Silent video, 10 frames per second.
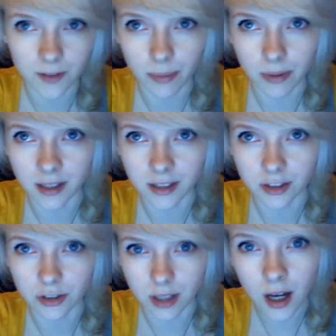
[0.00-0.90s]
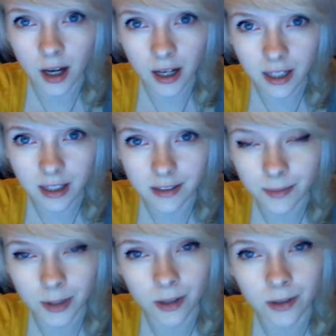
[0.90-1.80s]
They're playing in July, and
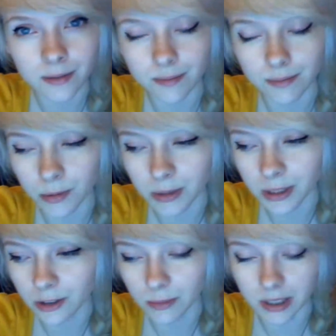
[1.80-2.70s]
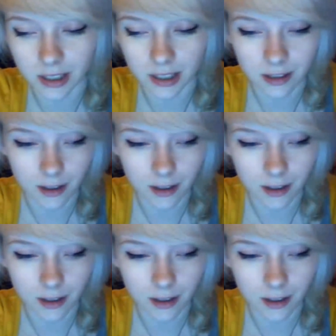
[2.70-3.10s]
I'm probably not going to be here.